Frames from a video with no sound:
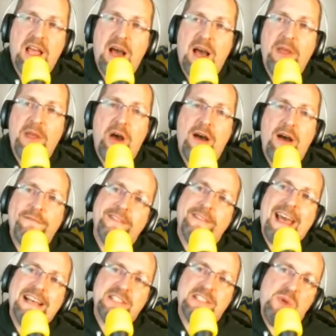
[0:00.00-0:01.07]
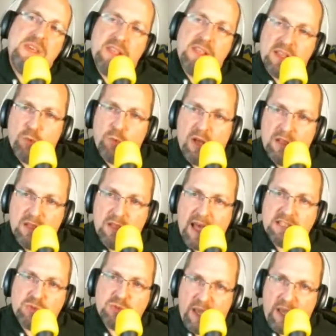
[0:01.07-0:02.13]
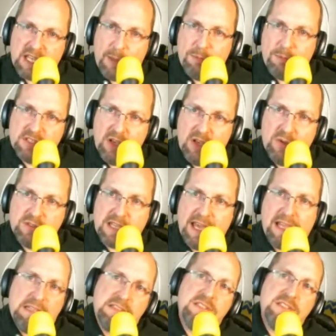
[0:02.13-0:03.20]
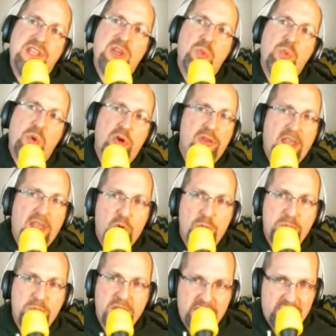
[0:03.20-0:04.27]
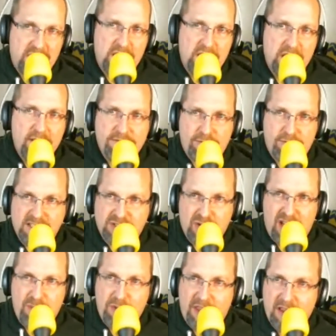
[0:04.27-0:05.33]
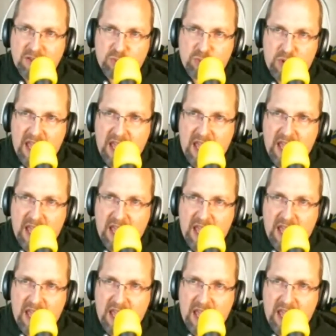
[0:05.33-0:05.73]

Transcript: coming off last week last week's episodes, I can see where that would be frustrating because we